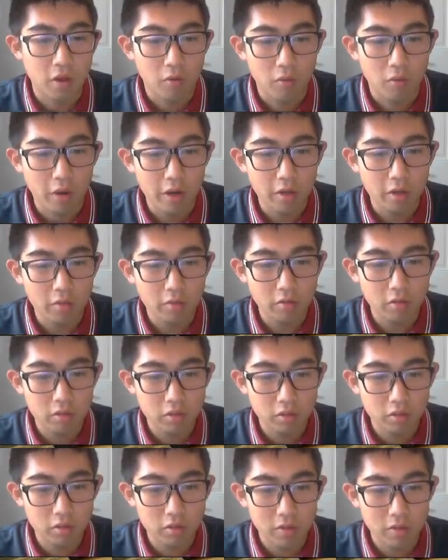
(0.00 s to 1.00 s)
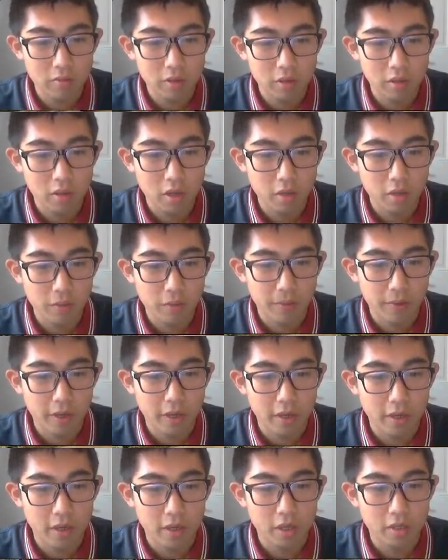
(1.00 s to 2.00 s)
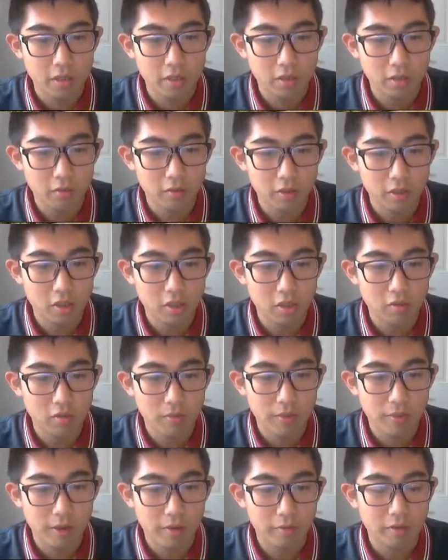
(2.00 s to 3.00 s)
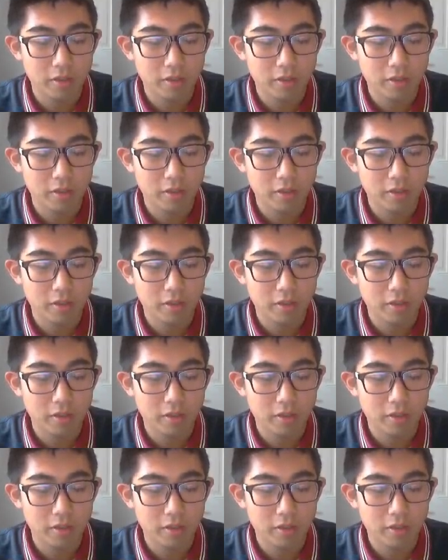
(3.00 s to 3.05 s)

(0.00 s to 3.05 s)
why don't you shoot him on the upper plate instead of his lower plate,